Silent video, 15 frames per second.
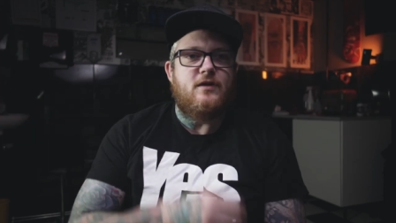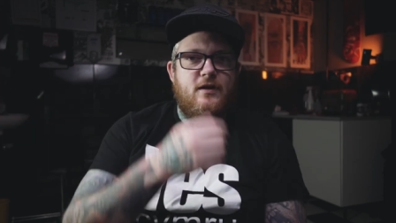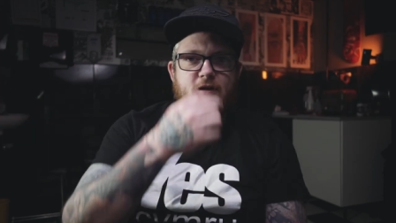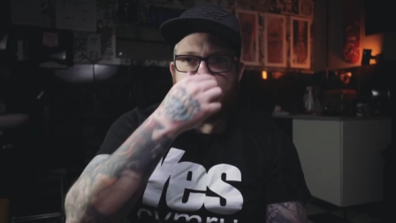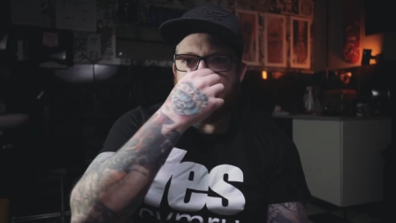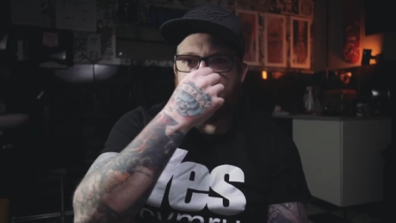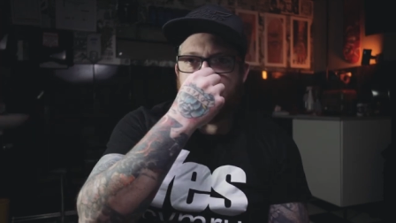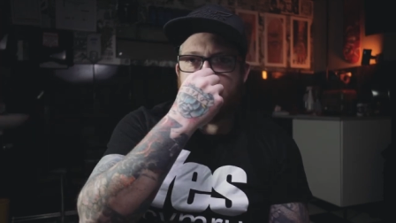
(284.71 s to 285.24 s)
we're
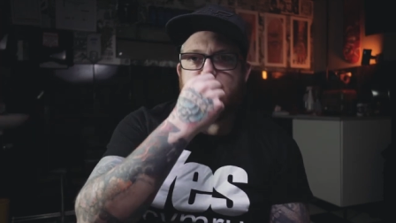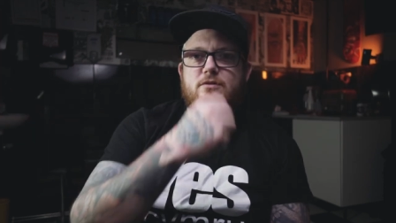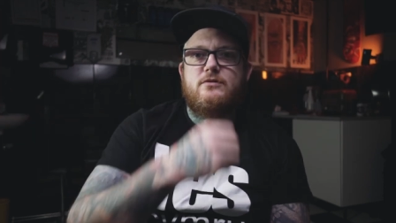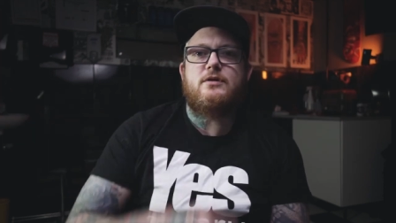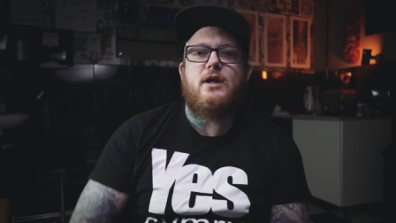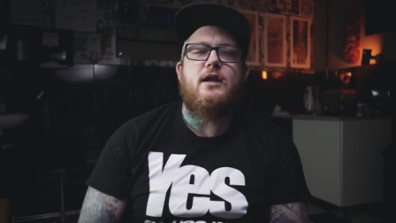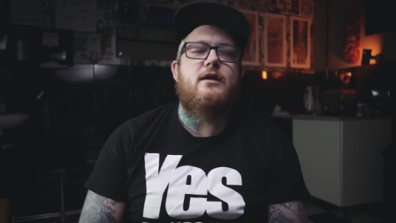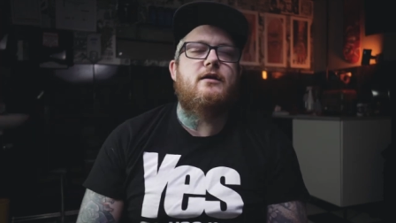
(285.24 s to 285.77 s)
doing. We'll
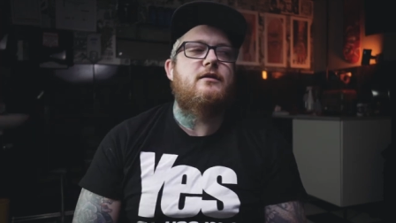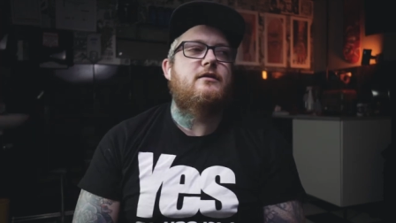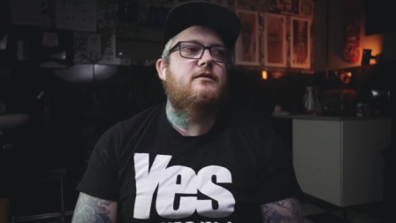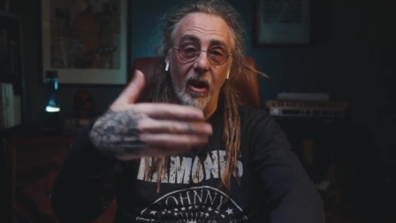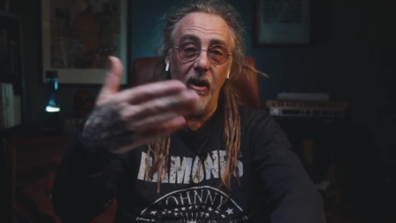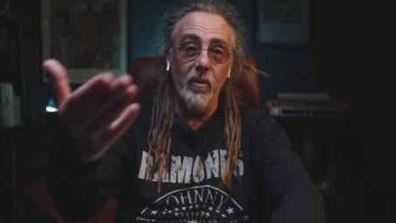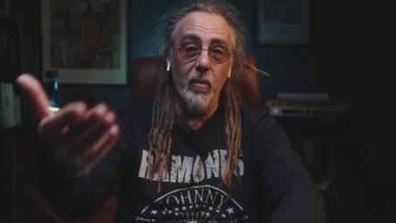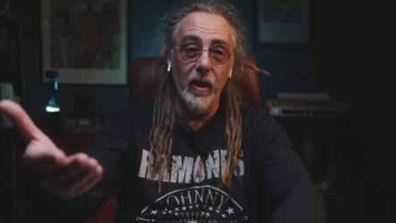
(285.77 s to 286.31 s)
do that. And
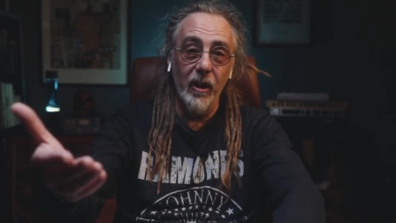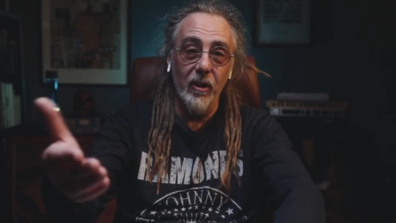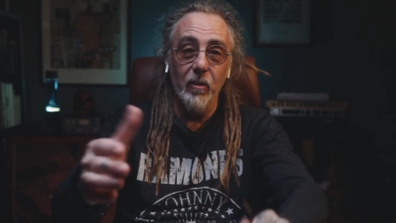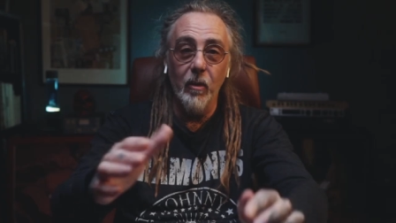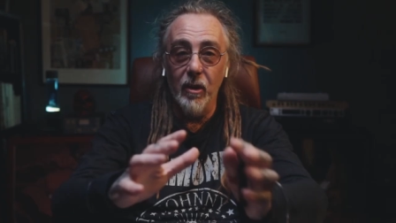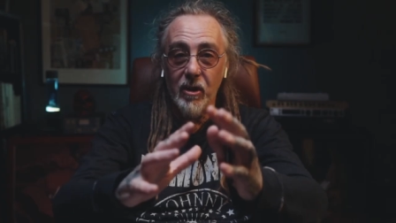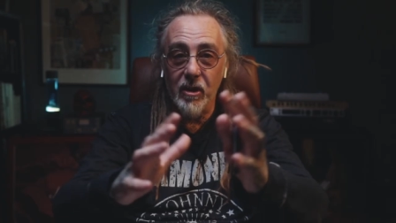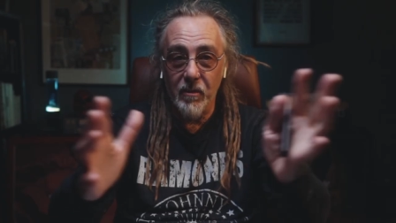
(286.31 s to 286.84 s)
I will,
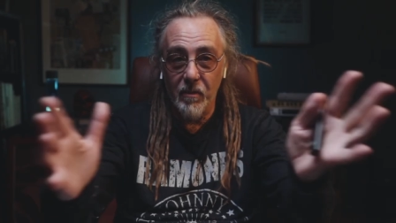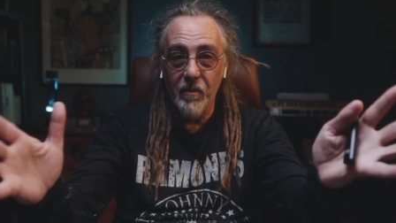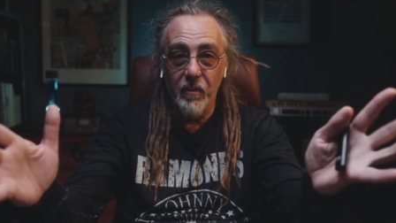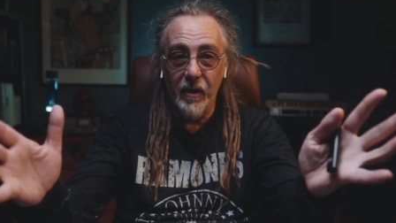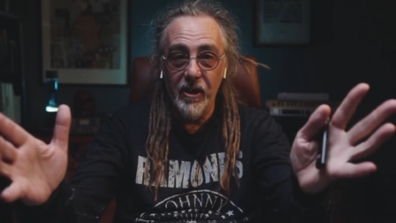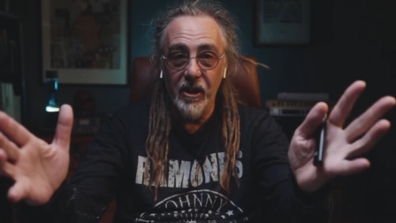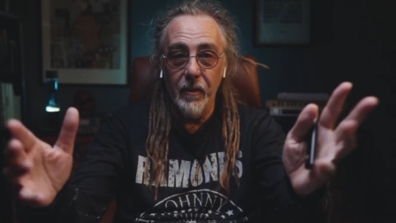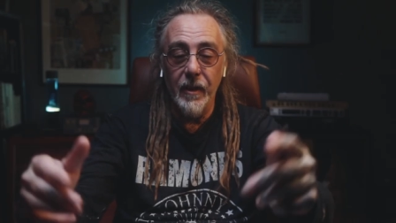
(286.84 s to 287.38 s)
once
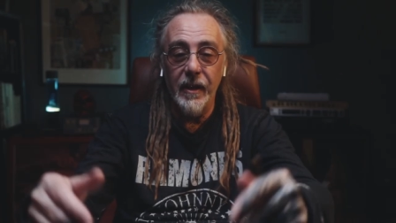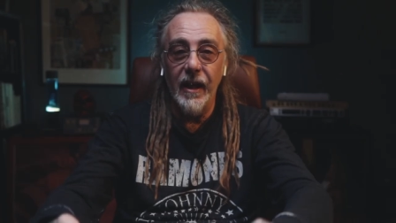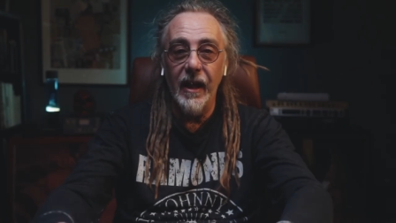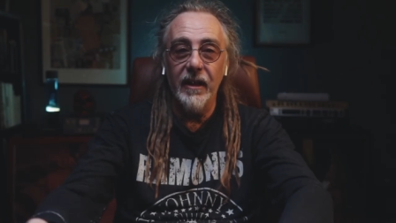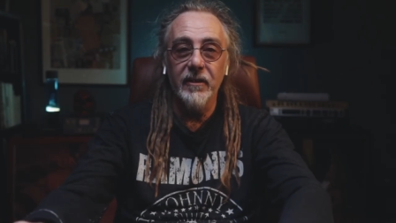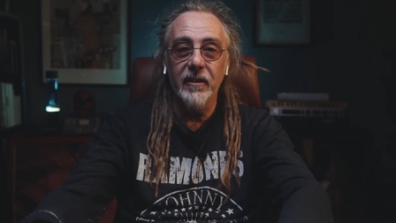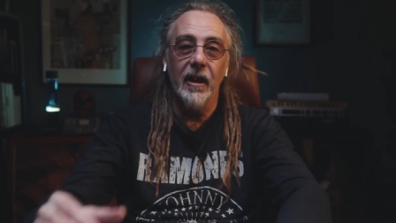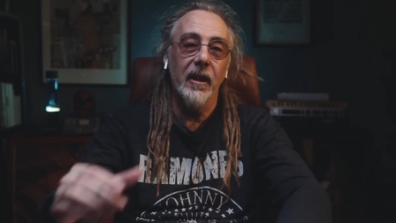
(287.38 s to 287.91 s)
we're doing
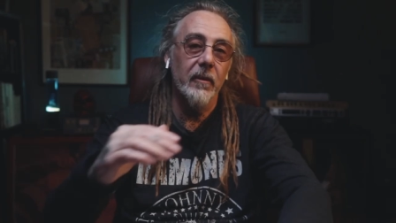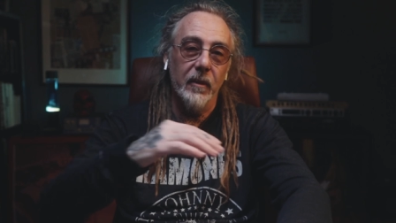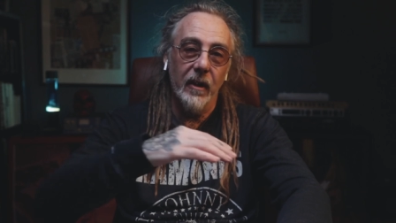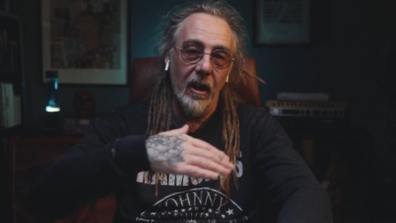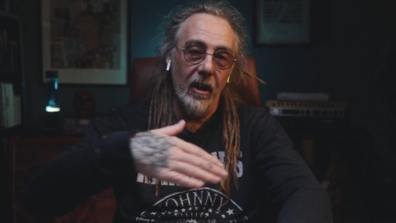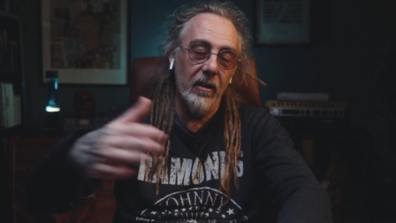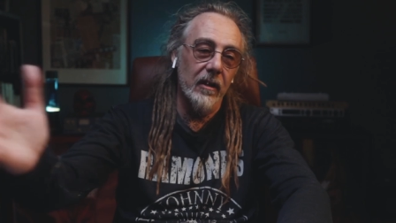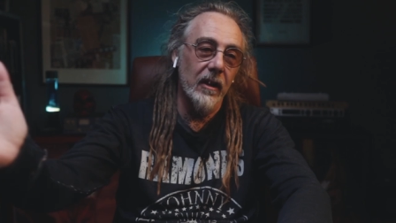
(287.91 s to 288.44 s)
that,
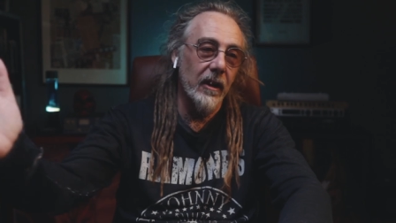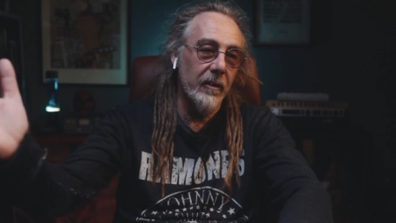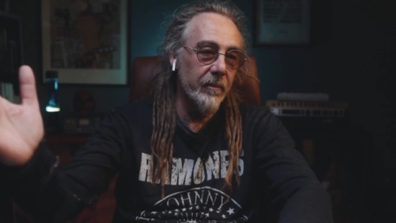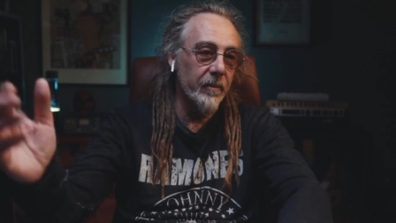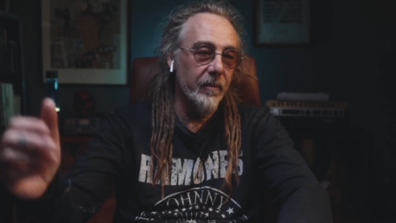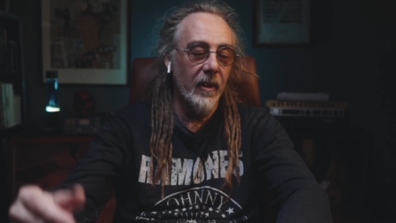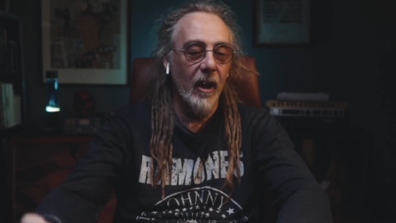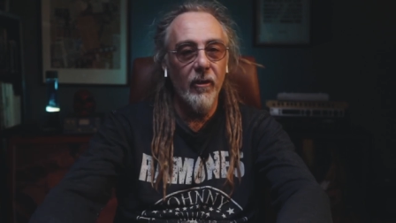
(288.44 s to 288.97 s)

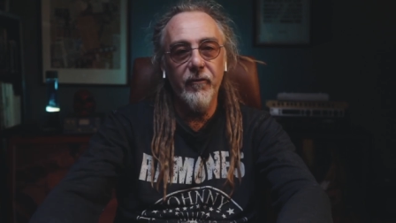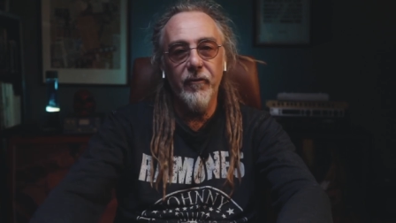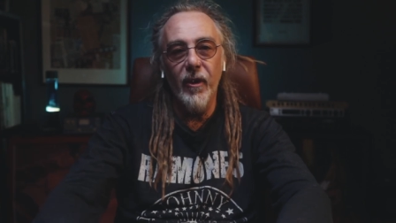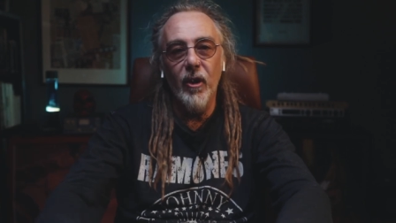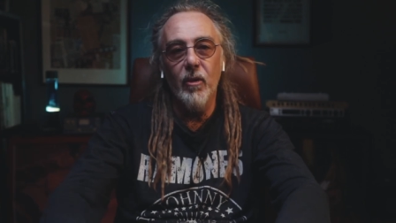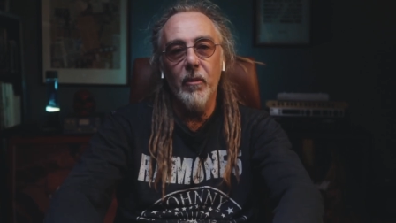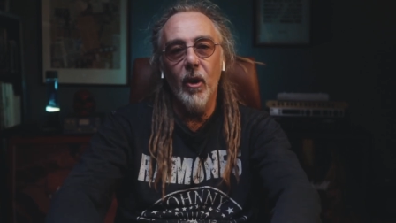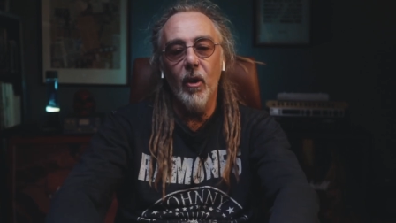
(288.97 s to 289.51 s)
I'll
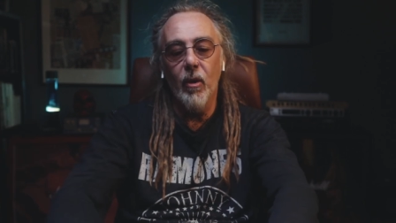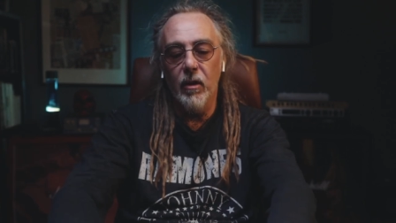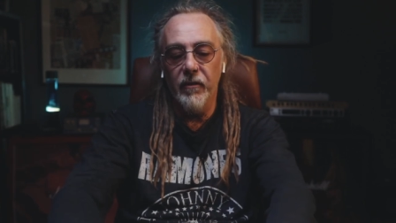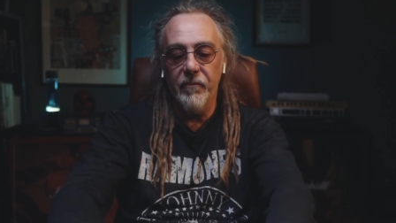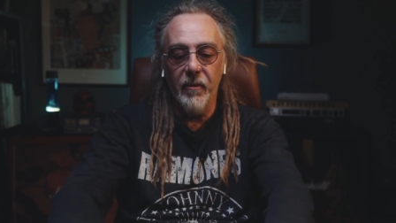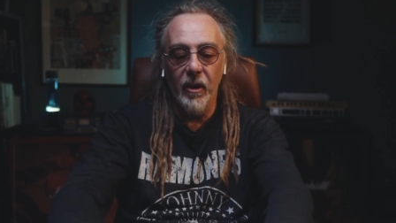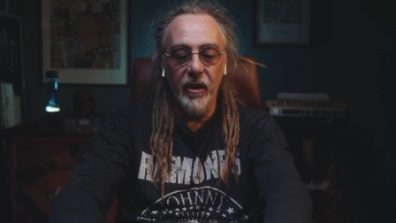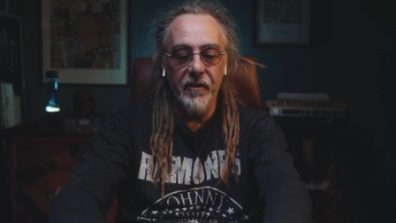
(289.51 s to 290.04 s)
film all
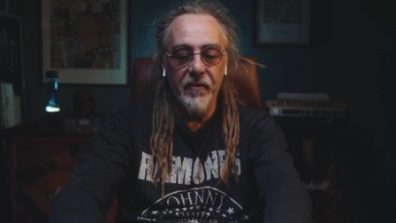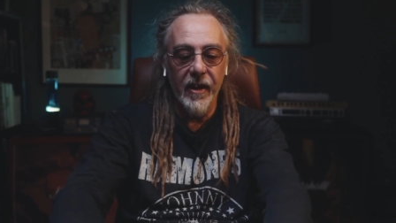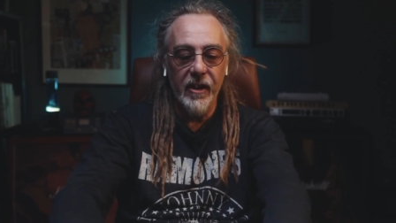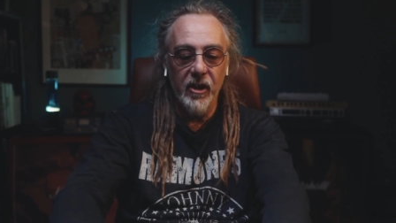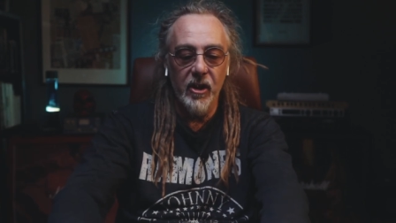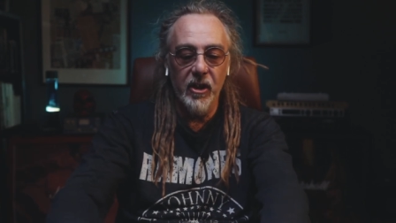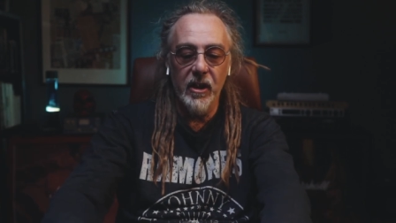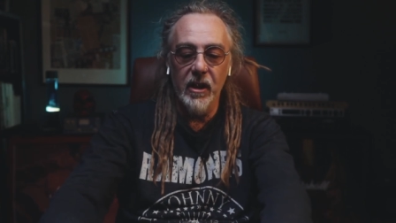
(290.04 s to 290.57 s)
of my
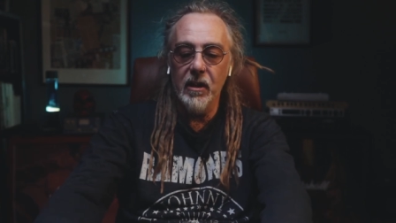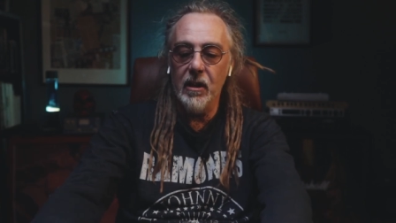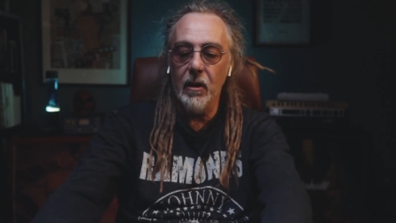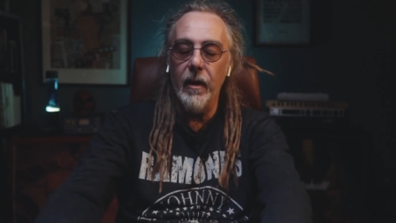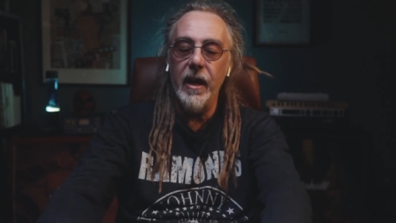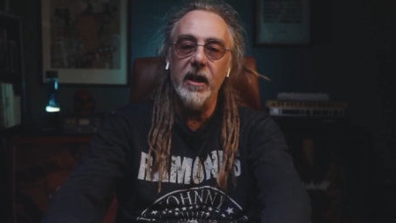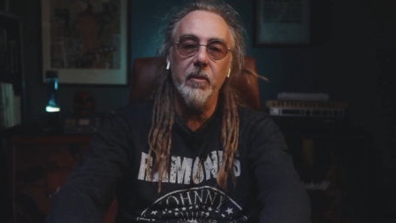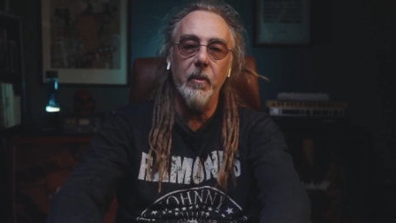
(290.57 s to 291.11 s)
adventures in
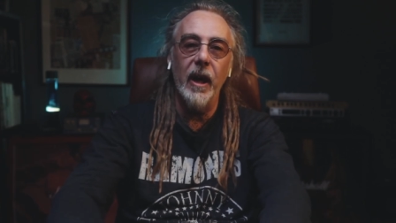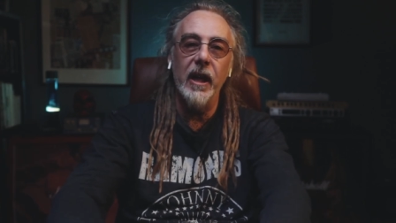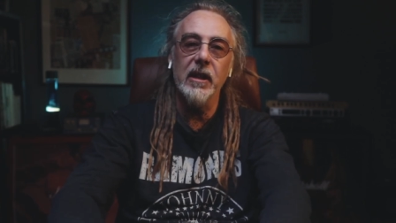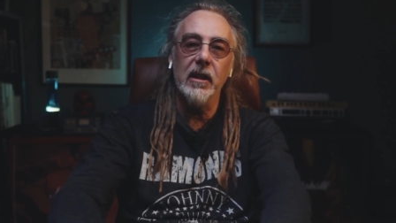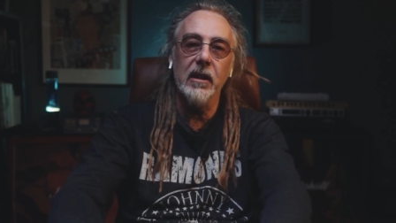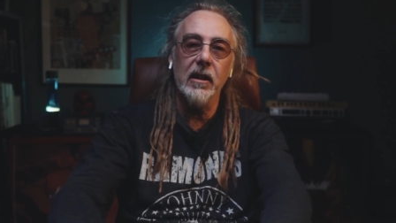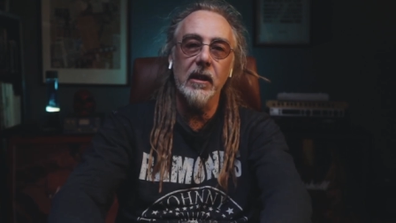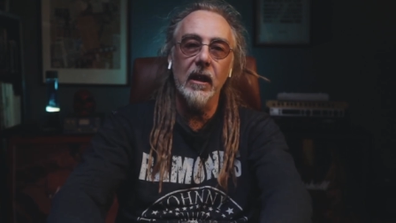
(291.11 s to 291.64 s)

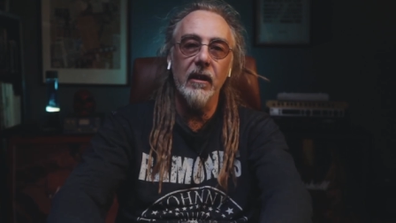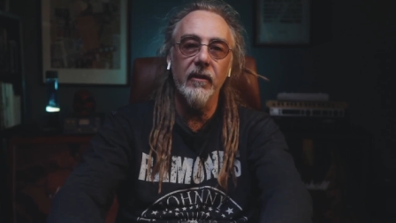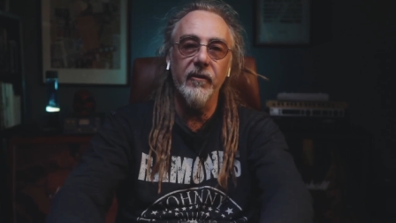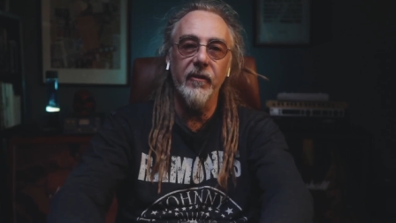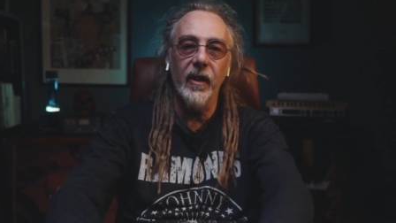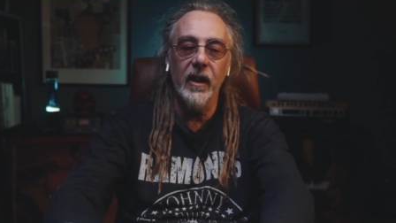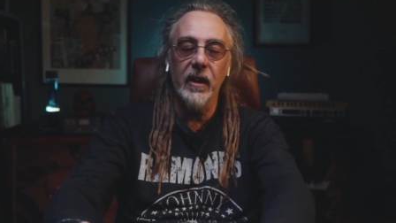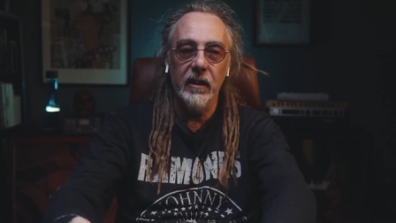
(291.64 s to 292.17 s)
Squarespace and see if...